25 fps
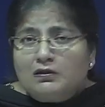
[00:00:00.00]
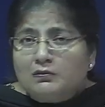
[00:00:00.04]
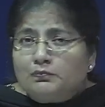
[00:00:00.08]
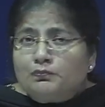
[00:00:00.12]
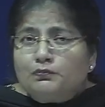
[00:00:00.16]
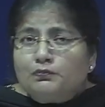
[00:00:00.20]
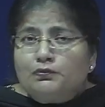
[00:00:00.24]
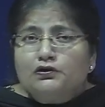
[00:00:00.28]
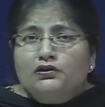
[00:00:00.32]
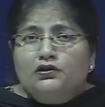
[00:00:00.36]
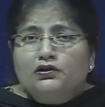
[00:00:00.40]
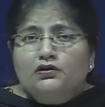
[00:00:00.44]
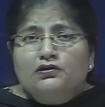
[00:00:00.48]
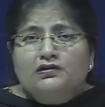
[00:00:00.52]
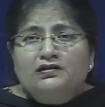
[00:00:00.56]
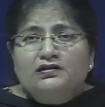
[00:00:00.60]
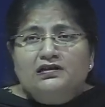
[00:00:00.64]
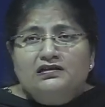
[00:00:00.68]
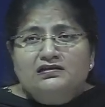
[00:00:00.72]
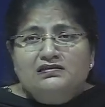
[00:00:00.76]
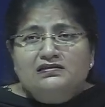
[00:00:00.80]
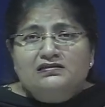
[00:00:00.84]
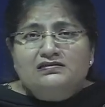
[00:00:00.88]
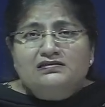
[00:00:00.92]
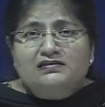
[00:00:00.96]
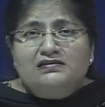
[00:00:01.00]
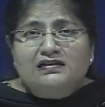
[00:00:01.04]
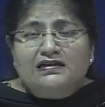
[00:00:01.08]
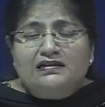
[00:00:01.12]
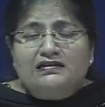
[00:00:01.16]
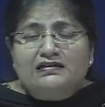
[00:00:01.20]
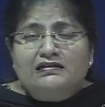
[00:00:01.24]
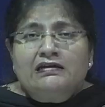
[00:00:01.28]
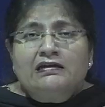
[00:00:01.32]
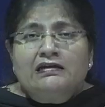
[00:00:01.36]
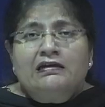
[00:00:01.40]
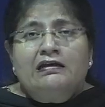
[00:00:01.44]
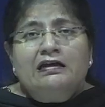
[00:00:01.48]
put your things aside,
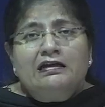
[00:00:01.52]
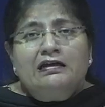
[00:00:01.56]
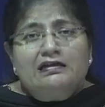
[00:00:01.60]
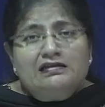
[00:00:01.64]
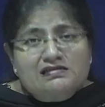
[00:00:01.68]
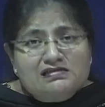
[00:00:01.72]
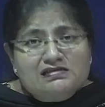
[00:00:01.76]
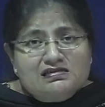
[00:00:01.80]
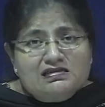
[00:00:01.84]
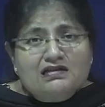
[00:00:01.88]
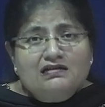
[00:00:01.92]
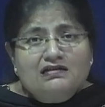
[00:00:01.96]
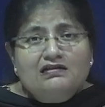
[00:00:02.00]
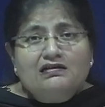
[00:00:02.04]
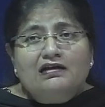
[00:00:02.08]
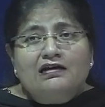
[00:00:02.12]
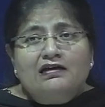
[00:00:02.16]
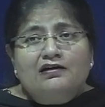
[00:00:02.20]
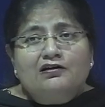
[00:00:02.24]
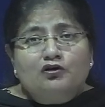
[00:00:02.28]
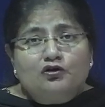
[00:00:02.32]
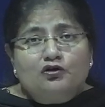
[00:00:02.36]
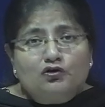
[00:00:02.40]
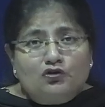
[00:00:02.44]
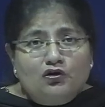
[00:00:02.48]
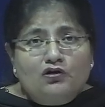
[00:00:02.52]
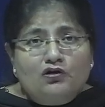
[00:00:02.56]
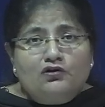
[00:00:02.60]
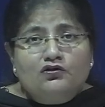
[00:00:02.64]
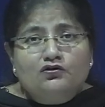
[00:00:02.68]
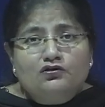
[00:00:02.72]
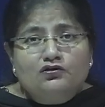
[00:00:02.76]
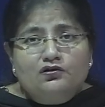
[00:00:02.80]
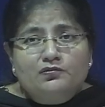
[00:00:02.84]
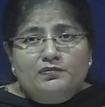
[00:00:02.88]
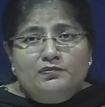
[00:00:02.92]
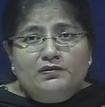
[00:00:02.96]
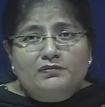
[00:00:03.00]
sit and talk to
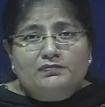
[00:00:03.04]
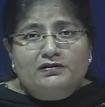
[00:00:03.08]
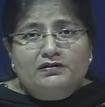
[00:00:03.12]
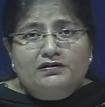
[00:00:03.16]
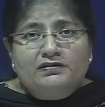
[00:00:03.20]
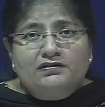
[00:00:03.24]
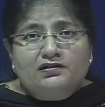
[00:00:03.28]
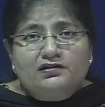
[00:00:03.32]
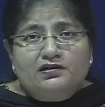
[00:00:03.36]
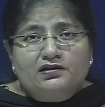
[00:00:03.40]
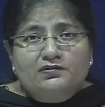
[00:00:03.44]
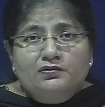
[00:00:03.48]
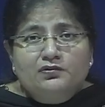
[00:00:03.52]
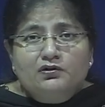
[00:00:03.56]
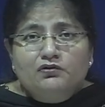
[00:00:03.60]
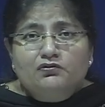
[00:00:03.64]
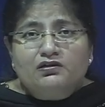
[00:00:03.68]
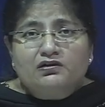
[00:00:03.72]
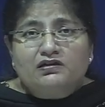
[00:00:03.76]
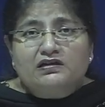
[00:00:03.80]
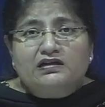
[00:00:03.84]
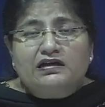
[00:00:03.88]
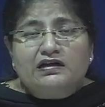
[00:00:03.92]
the people in the community.